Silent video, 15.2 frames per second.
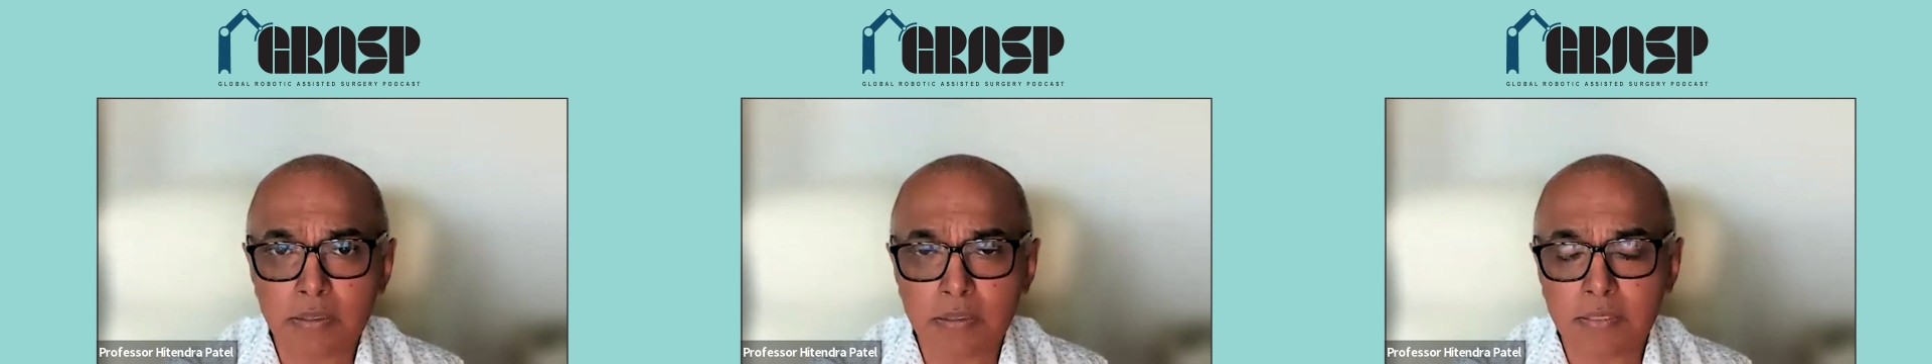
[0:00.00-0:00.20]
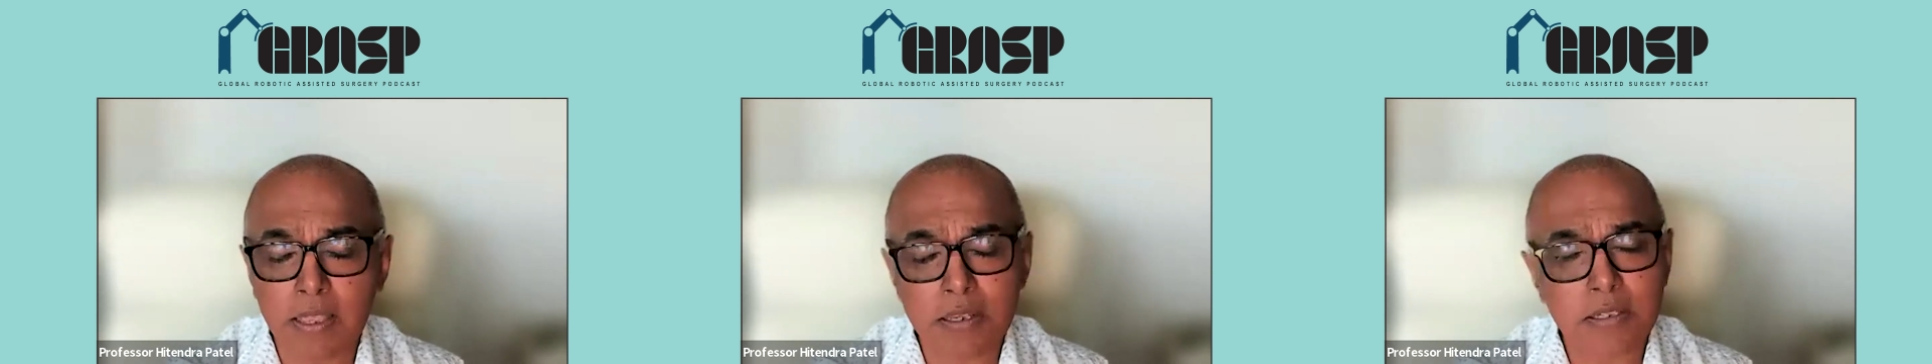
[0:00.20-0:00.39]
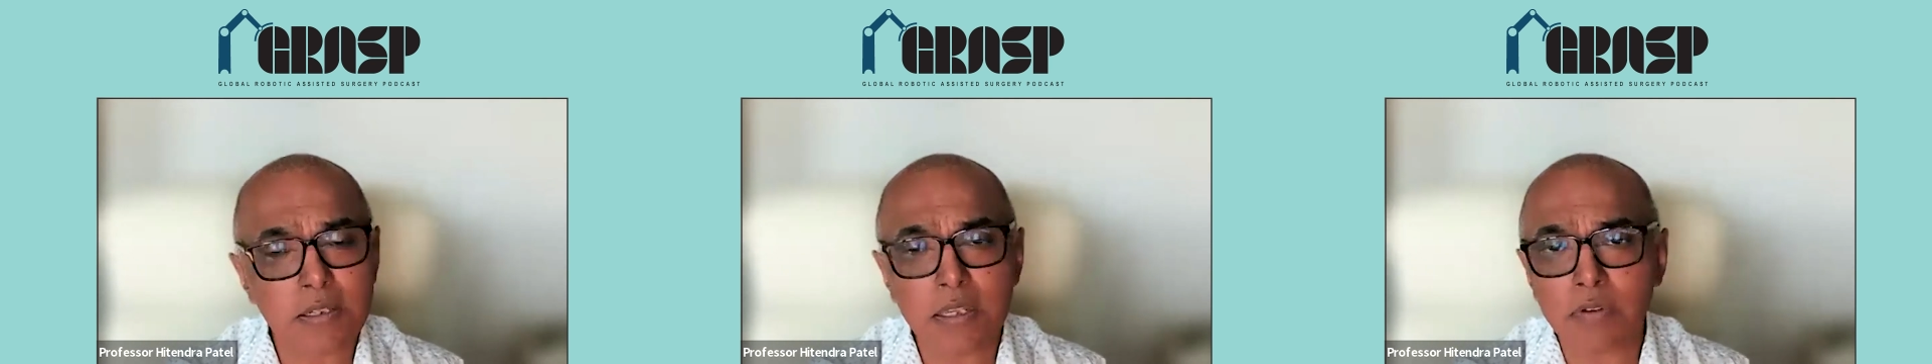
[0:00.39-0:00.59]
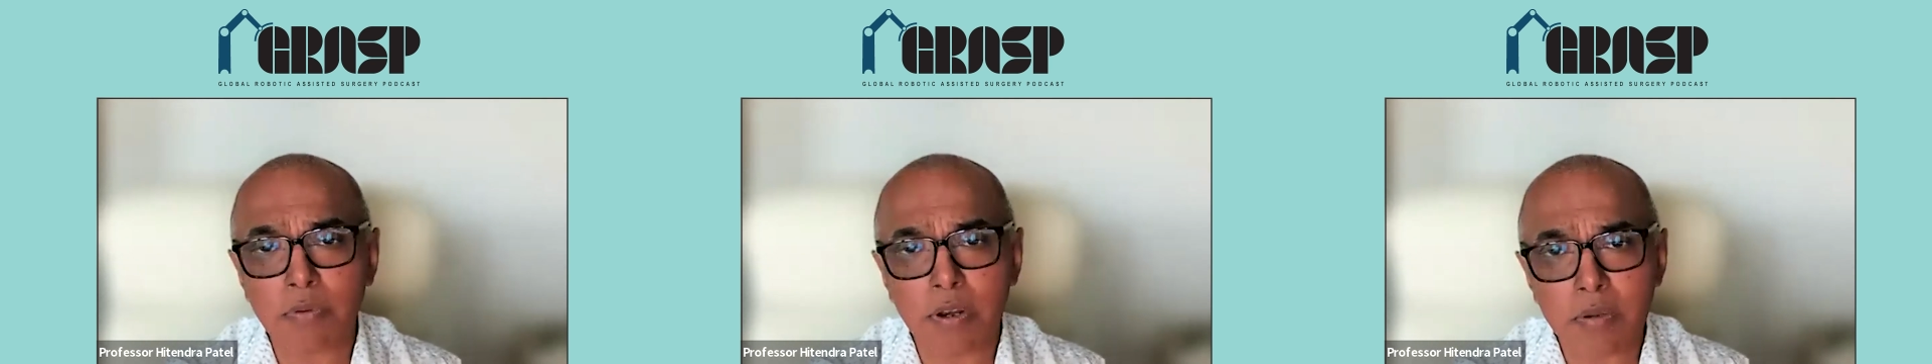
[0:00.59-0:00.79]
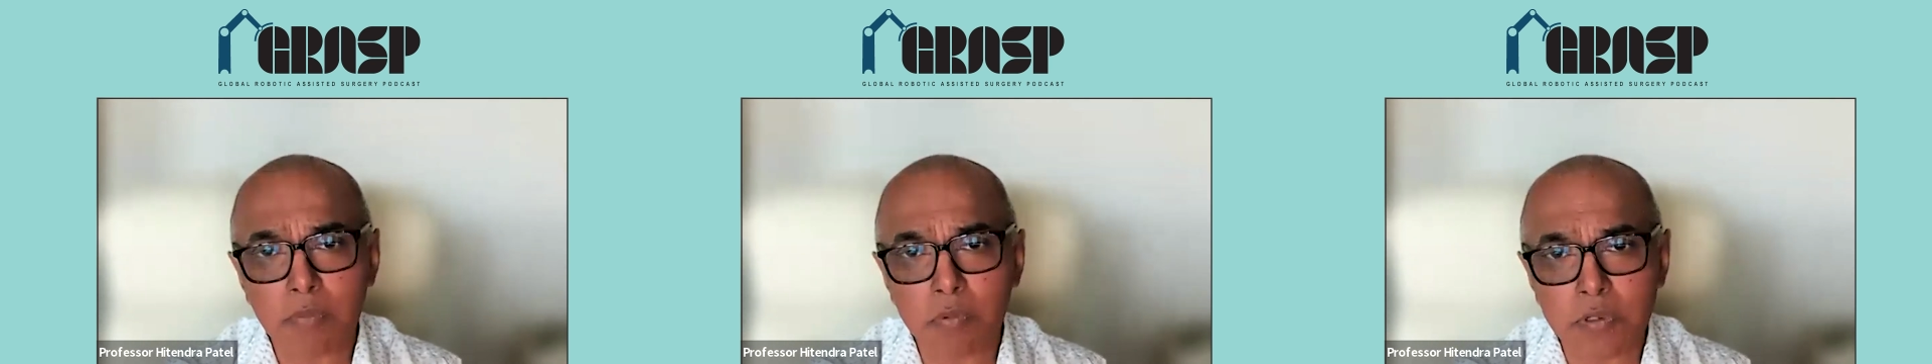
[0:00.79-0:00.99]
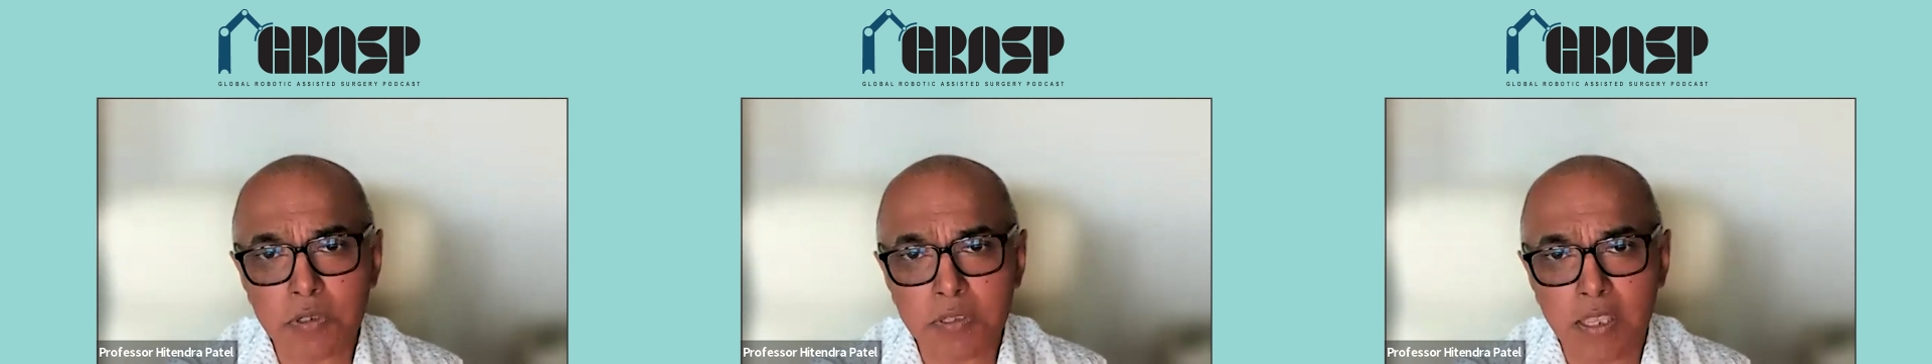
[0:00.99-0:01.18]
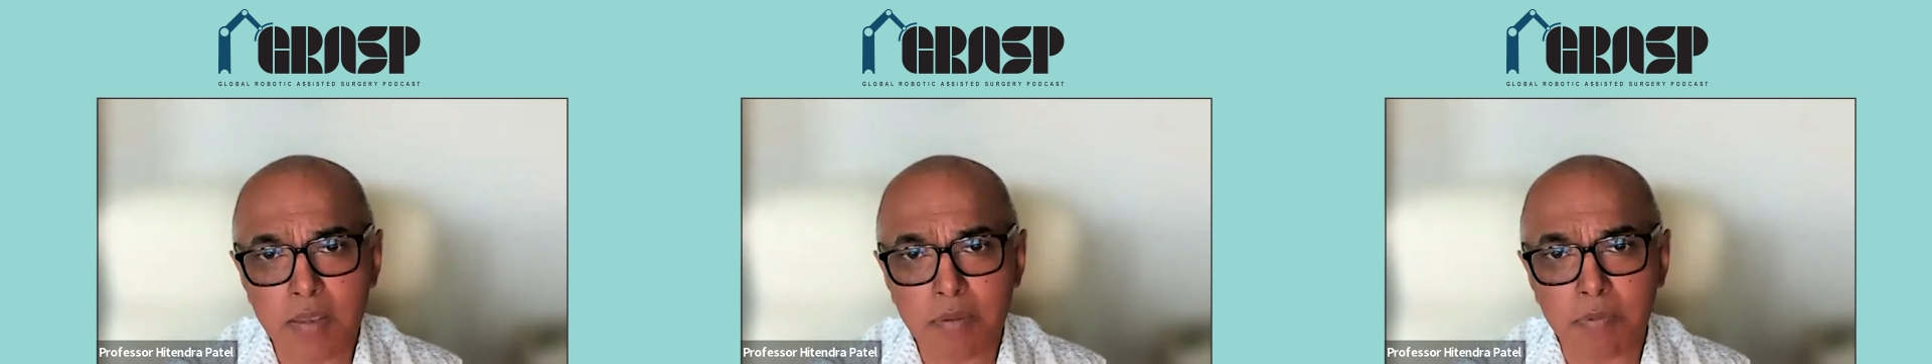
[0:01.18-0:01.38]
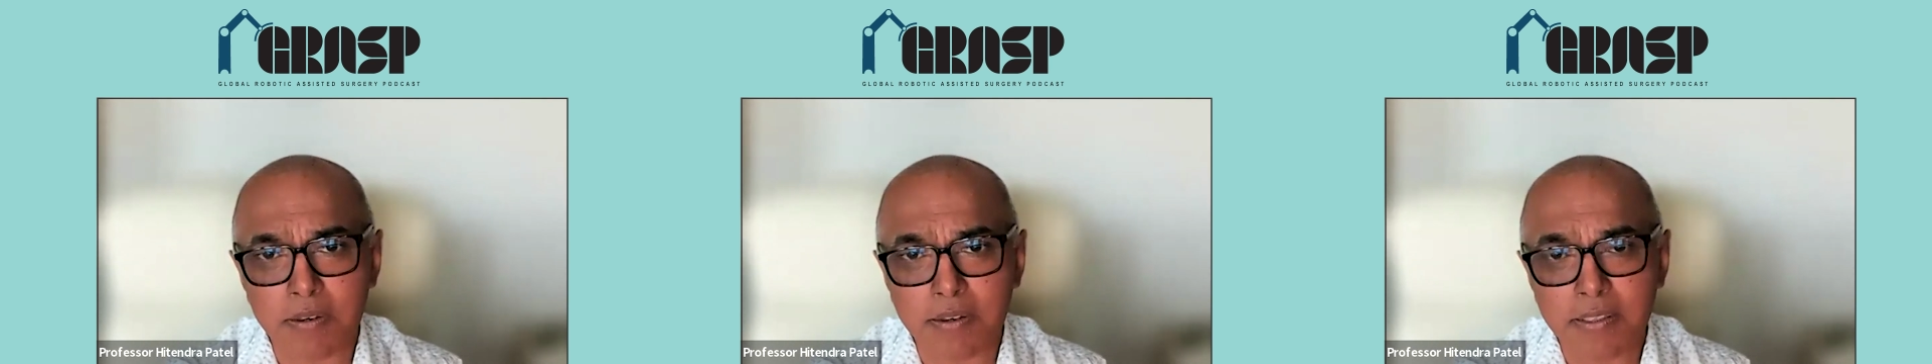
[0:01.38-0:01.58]
That's an incredible
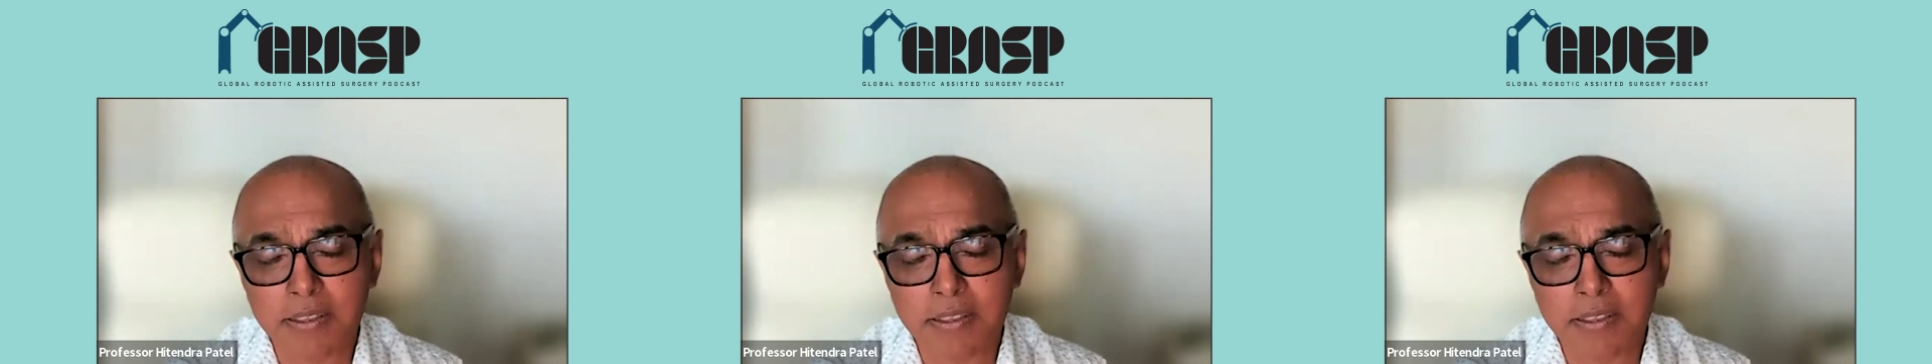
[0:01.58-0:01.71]
statement.